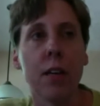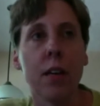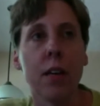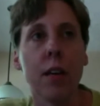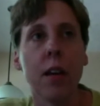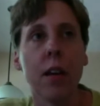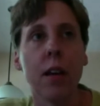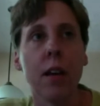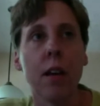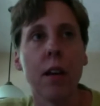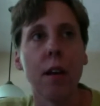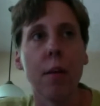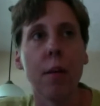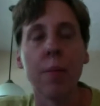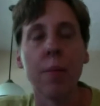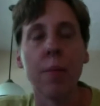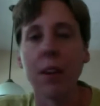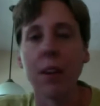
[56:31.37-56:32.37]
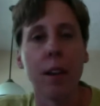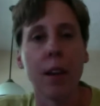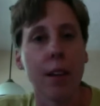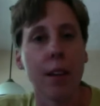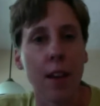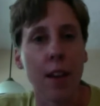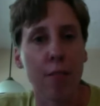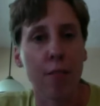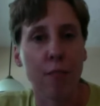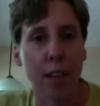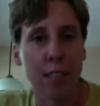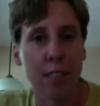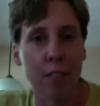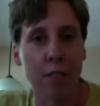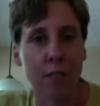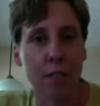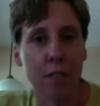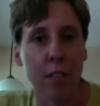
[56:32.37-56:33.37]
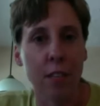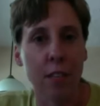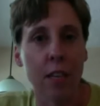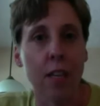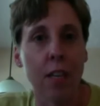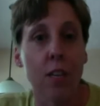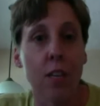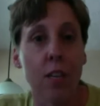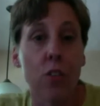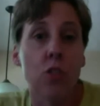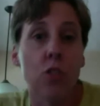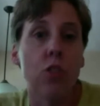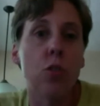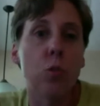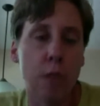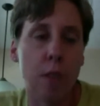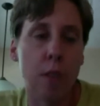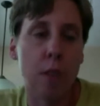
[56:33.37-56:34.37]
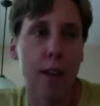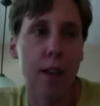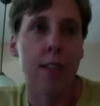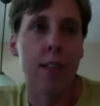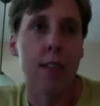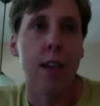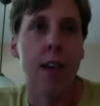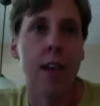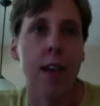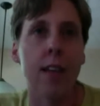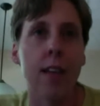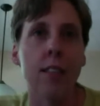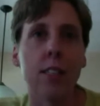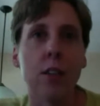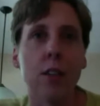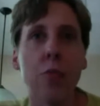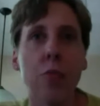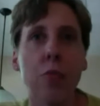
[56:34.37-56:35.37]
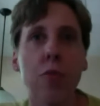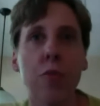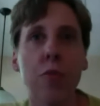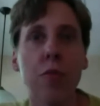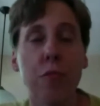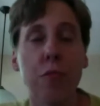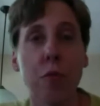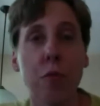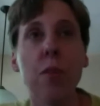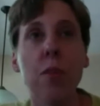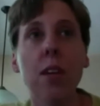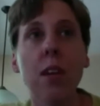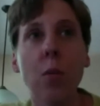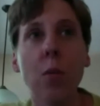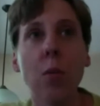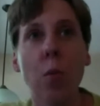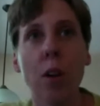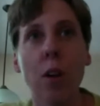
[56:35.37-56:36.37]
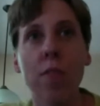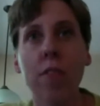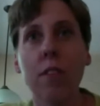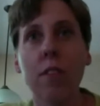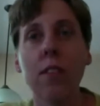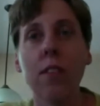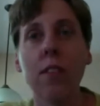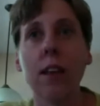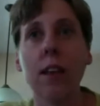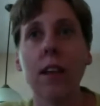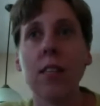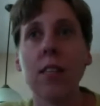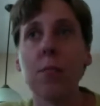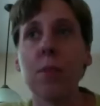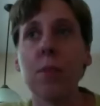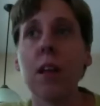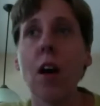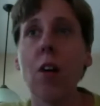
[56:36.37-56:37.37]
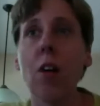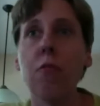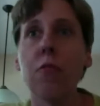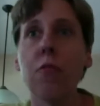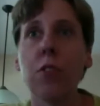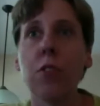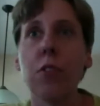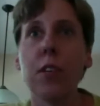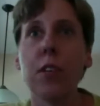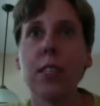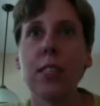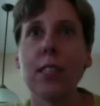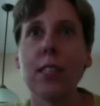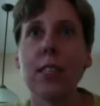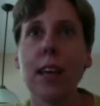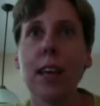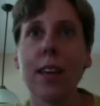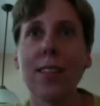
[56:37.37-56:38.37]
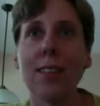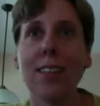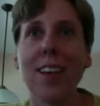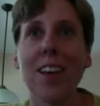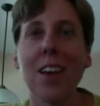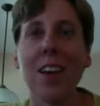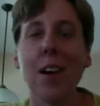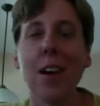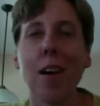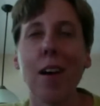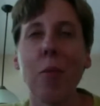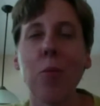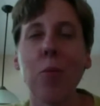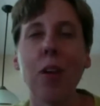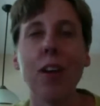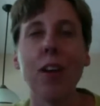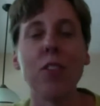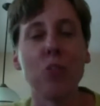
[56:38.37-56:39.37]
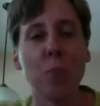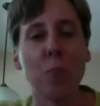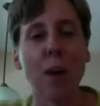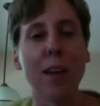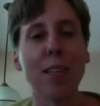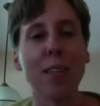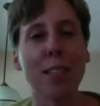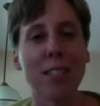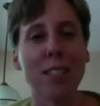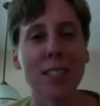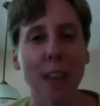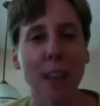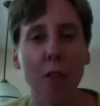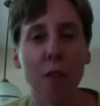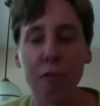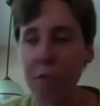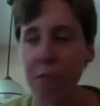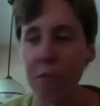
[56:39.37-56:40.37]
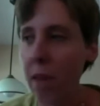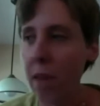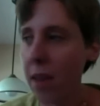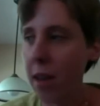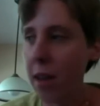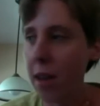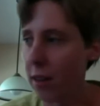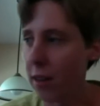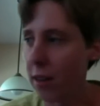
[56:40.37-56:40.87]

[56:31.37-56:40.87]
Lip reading: then I can't effectively do that. And so for me, one of the things that has been helpful is that when I do my self-metta,